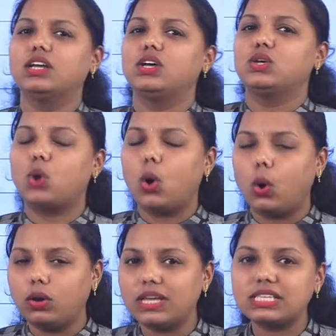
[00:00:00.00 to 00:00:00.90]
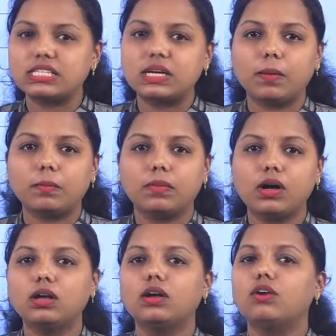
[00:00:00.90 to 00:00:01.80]
So always remember,
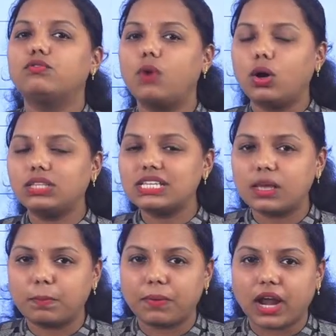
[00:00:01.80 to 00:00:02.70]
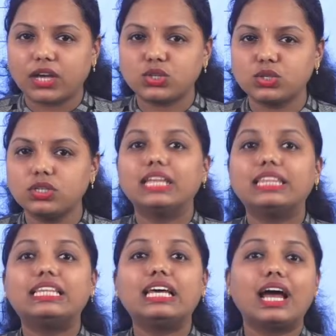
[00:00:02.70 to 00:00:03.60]
for the subtraction,
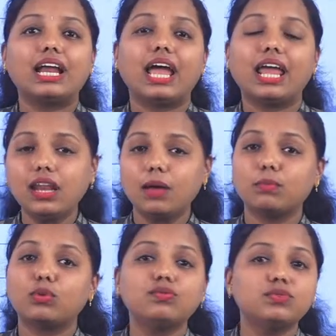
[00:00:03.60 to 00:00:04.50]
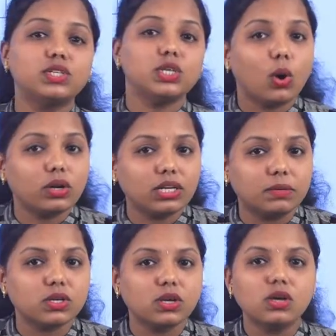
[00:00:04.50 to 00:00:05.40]
there are n number of
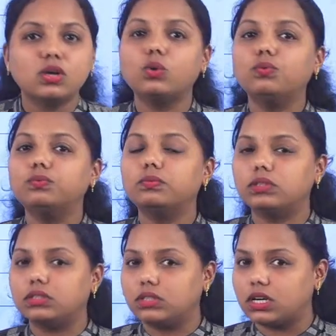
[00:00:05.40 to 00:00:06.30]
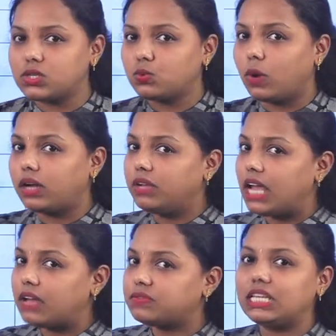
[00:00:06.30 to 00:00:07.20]
synonyms. So that is one we
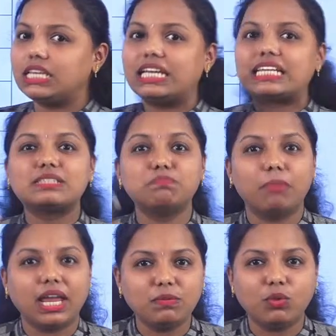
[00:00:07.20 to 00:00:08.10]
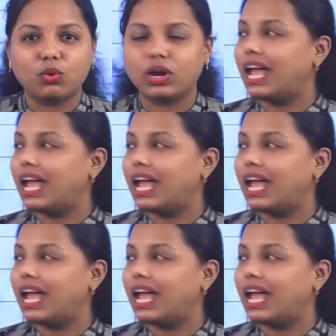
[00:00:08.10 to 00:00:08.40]
have seen, it is many more.